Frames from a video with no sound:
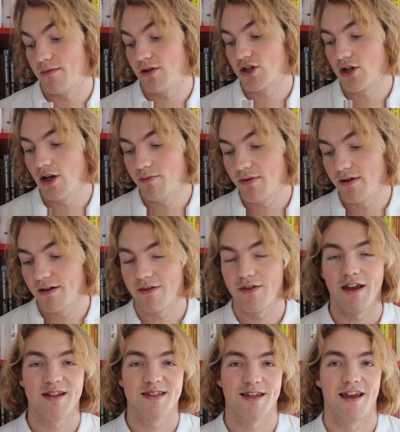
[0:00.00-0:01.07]
ship,
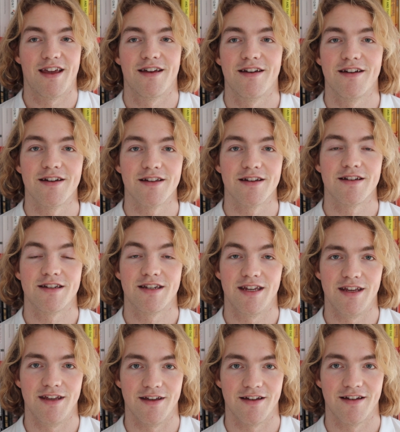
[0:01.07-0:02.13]
they say
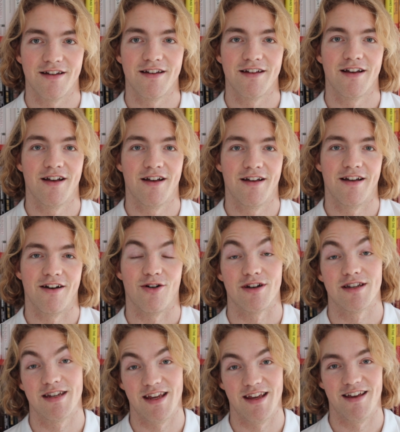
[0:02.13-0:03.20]
tea or
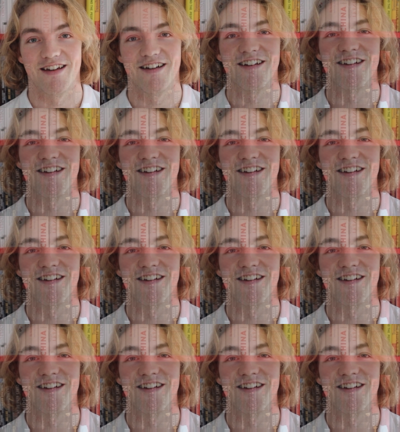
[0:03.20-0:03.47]
tea,